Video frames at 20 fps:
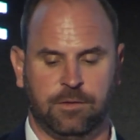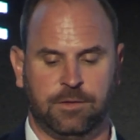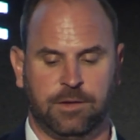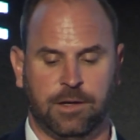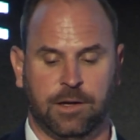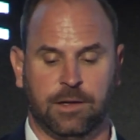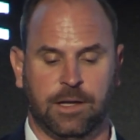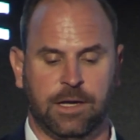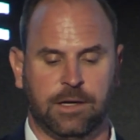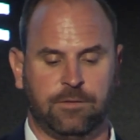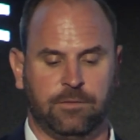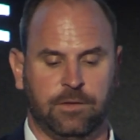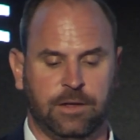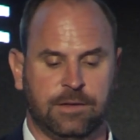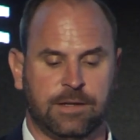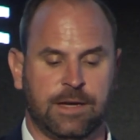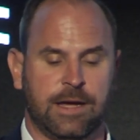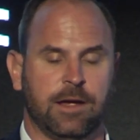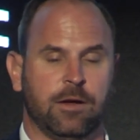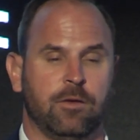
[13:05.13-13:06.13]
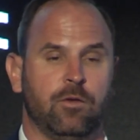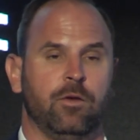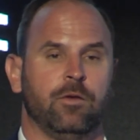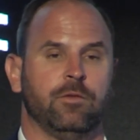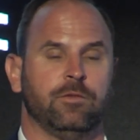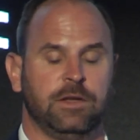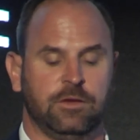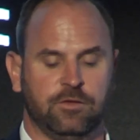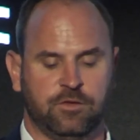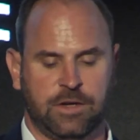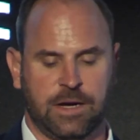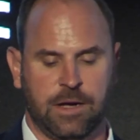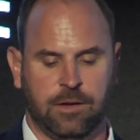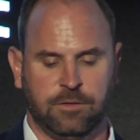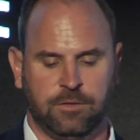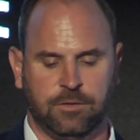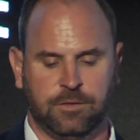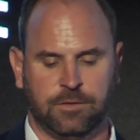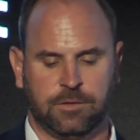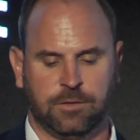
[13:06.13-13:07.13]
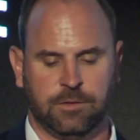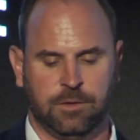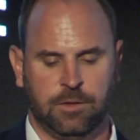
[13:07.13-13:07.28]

to collectively tackle these challenges.